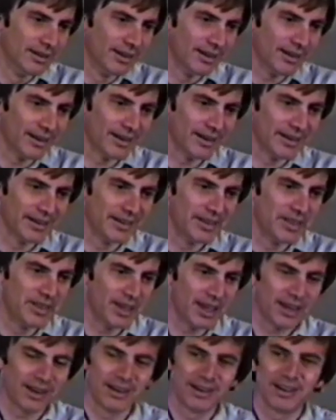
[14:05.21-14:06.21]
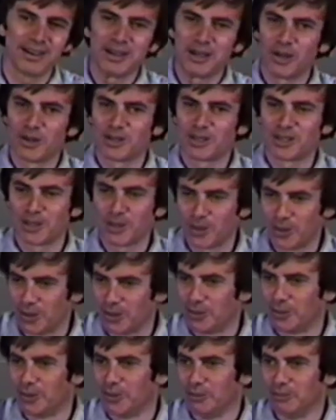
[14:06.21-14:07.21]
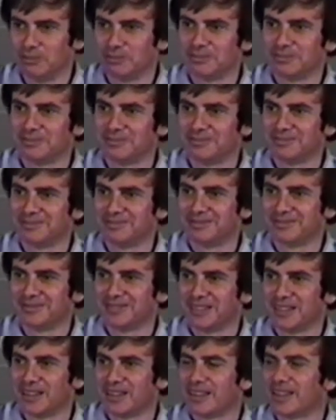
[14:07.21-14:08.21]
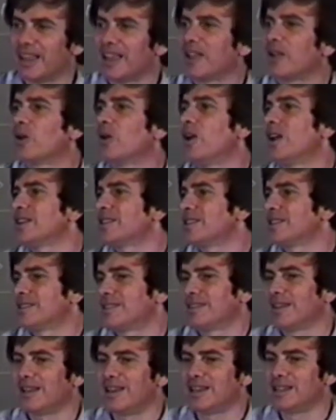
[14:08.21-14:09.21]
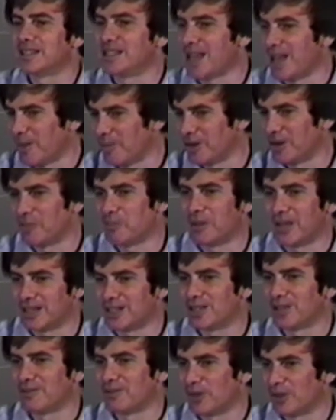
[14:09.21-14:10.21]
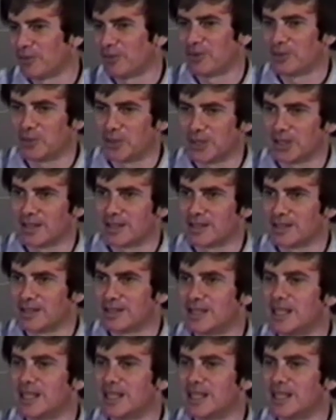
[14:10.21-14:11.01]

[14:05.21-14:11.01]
Uh, then it goes to the courtroom. They cross-examine a bunch of different witnesses.